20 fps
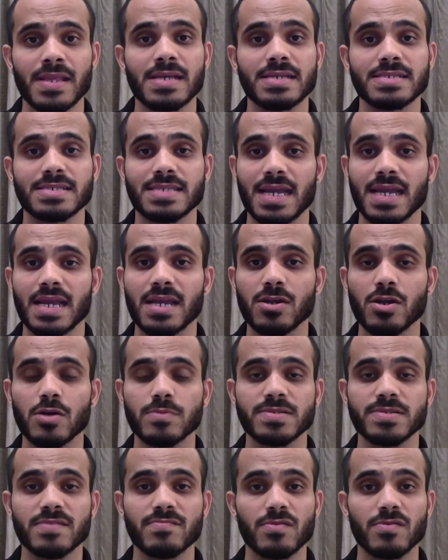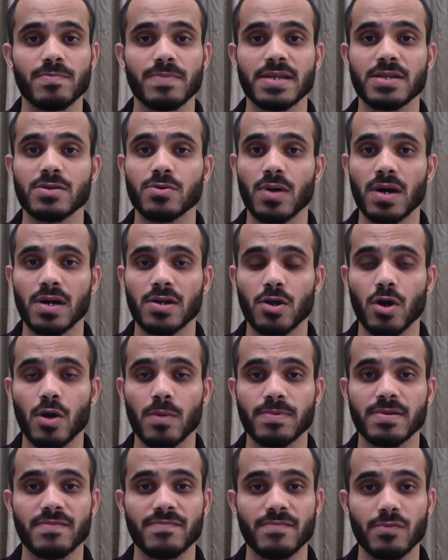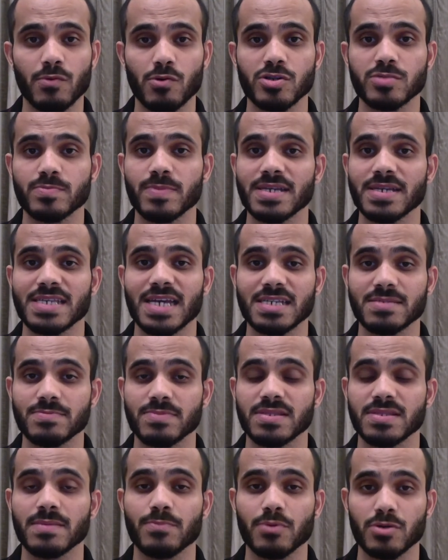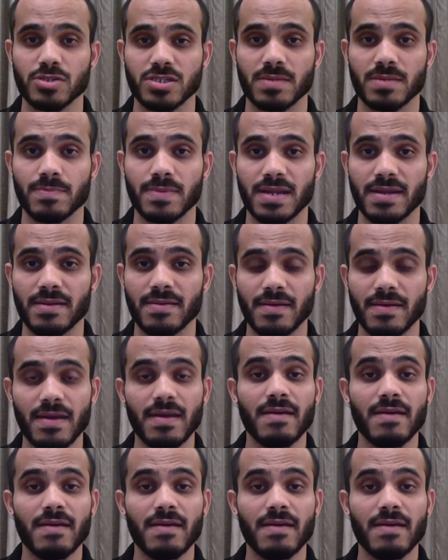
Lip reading: Second option would be to adopt the floor space as per the project plan,